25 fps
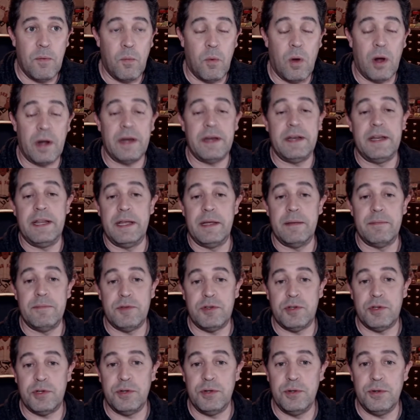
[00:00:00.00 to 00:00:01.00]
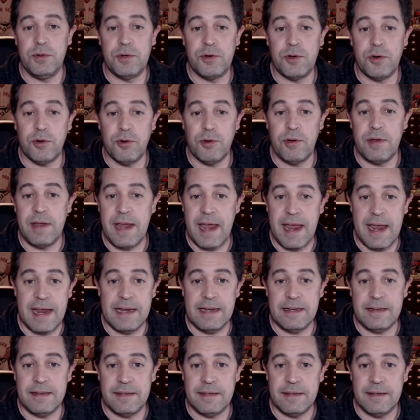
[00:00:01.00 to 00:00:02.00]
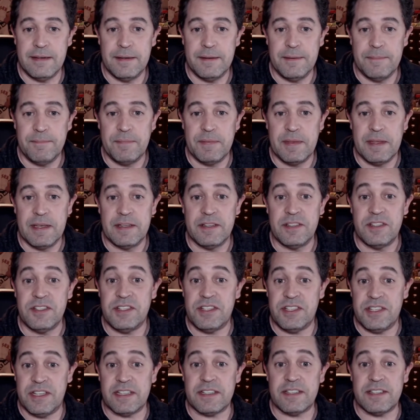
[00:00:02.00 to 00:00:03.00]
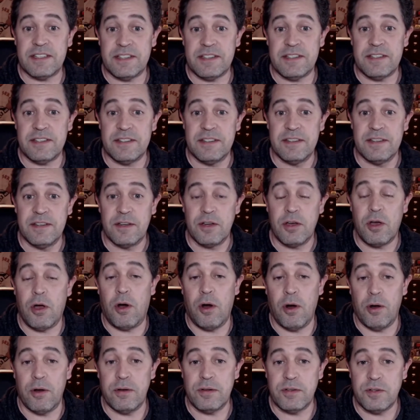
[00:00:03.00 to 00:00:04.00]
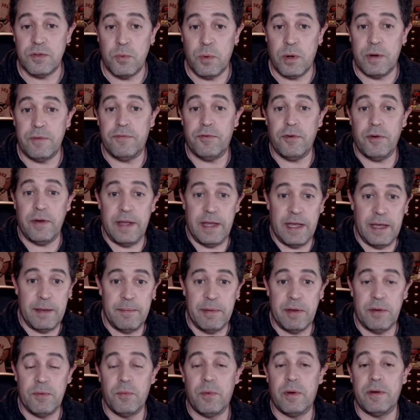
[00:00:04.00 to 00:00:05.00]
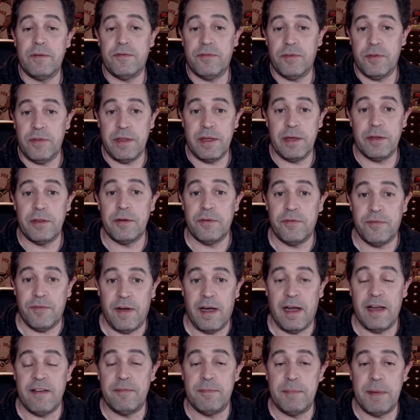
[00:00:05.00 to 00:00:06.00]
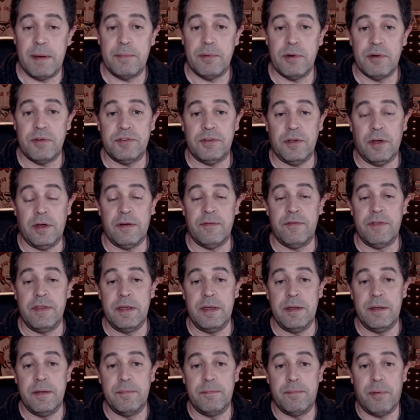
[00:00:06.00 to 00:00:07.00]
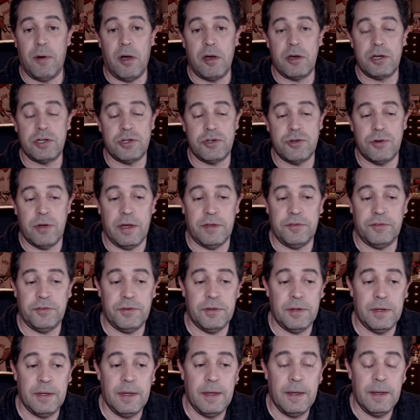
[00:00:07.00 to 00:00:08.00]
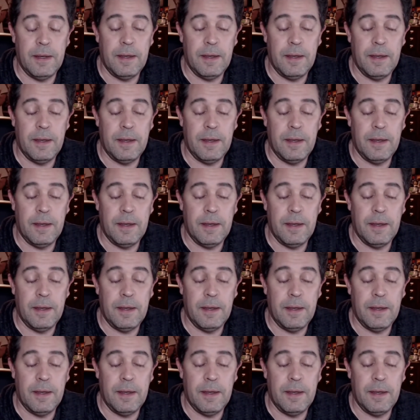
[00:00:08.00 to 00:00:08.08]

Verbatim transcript: wanted him to create 6 cards, one for him and one for the other 5 members of the Boggs Trust,